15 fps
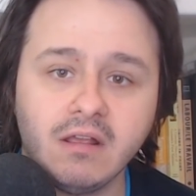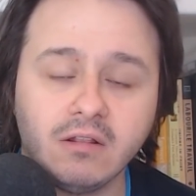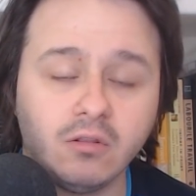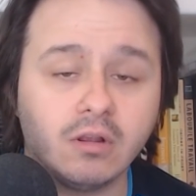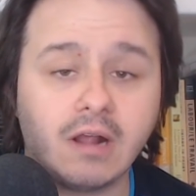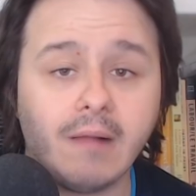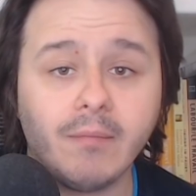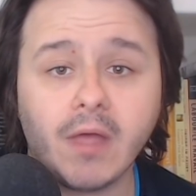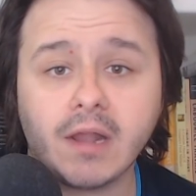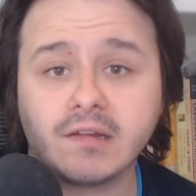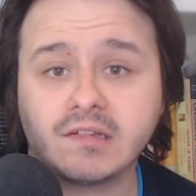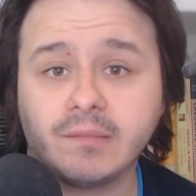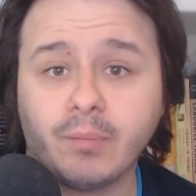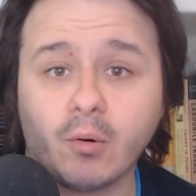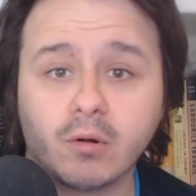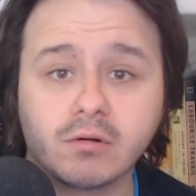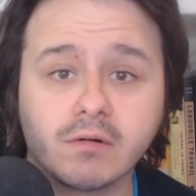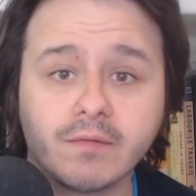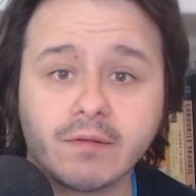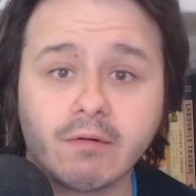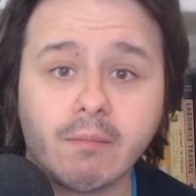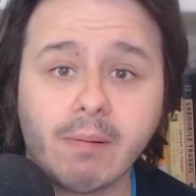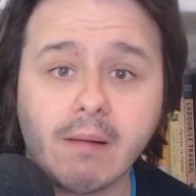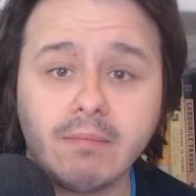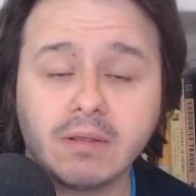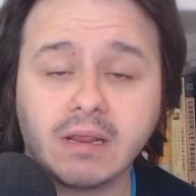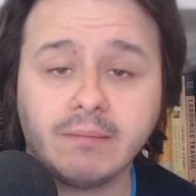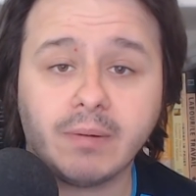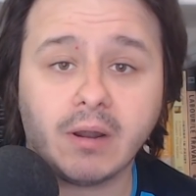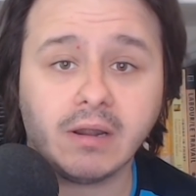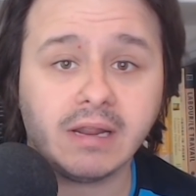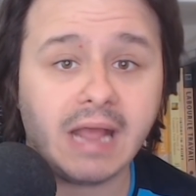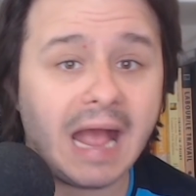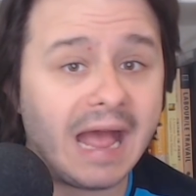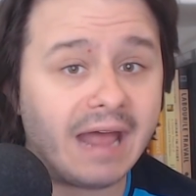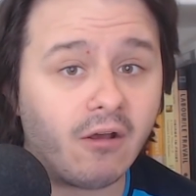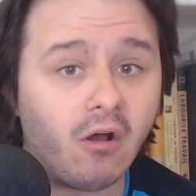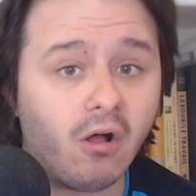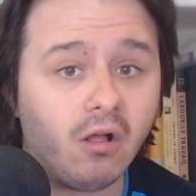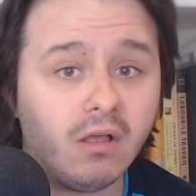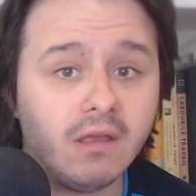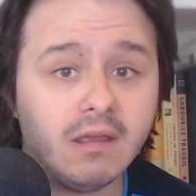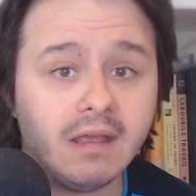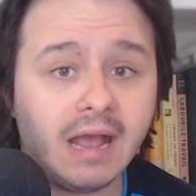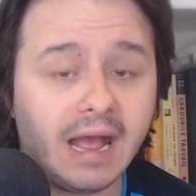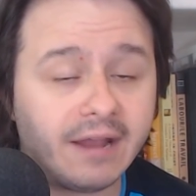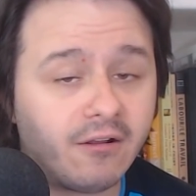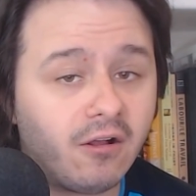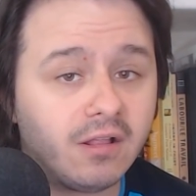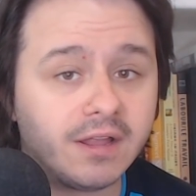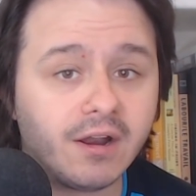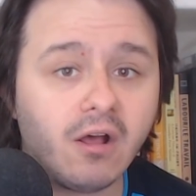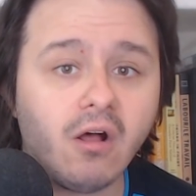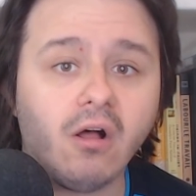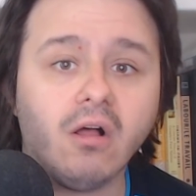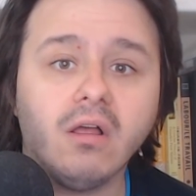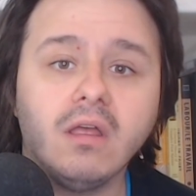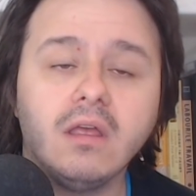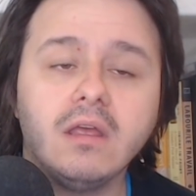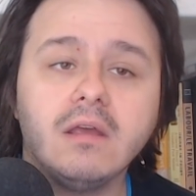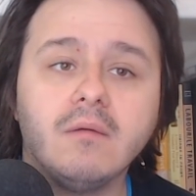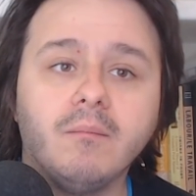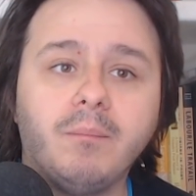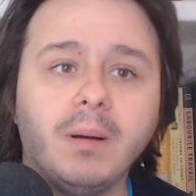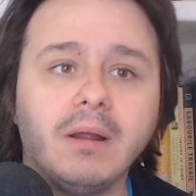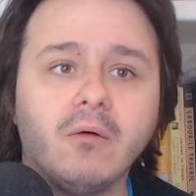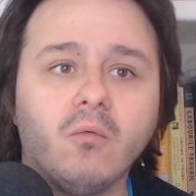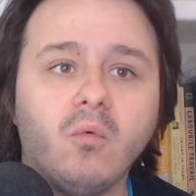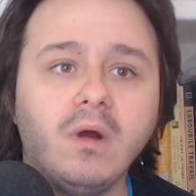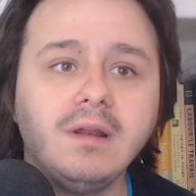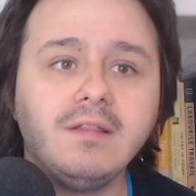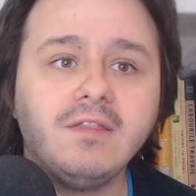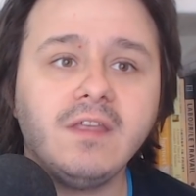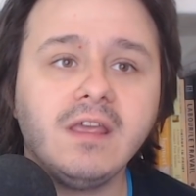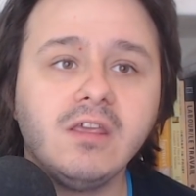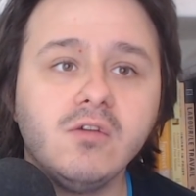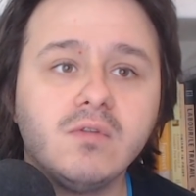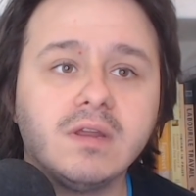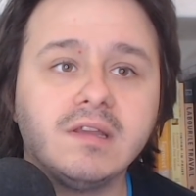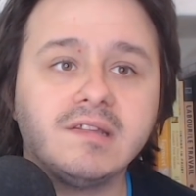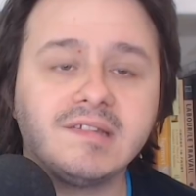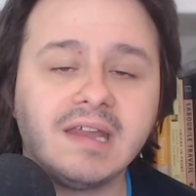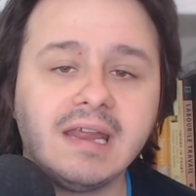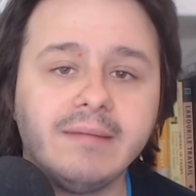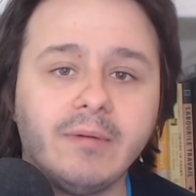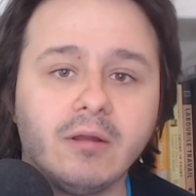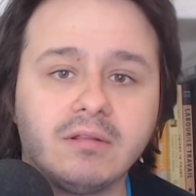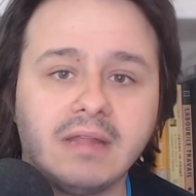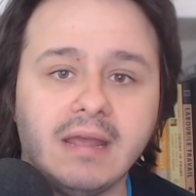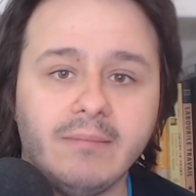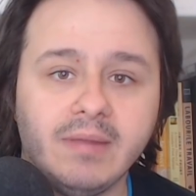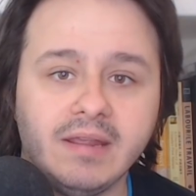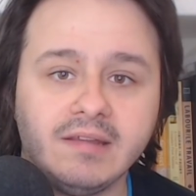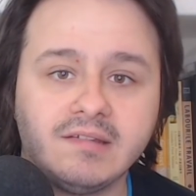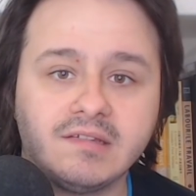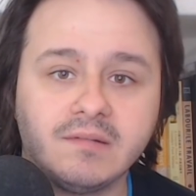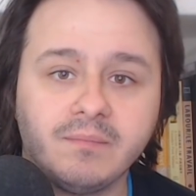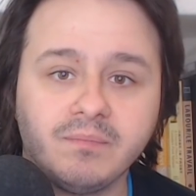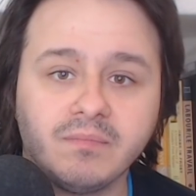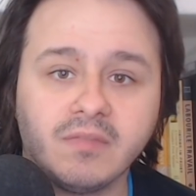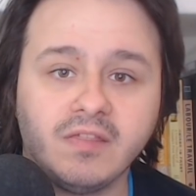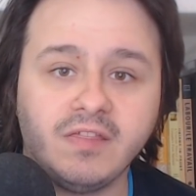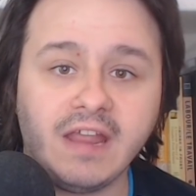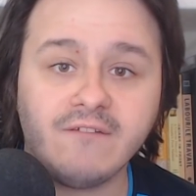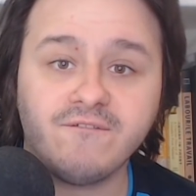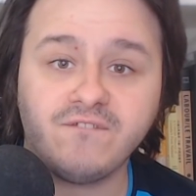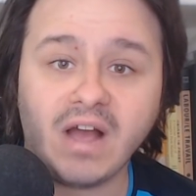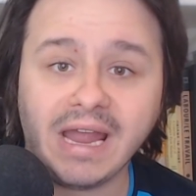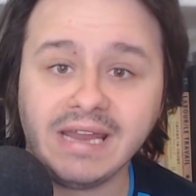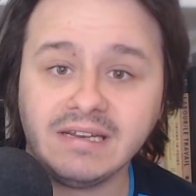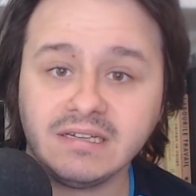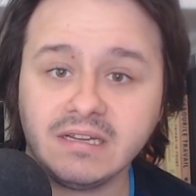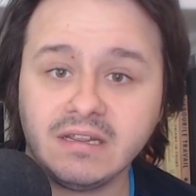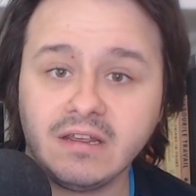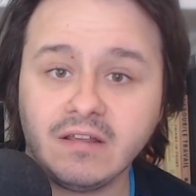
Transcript: Look, I'm not a supporter of the Republican Party at all, at all, at all. But one thing you can say about them is they fight.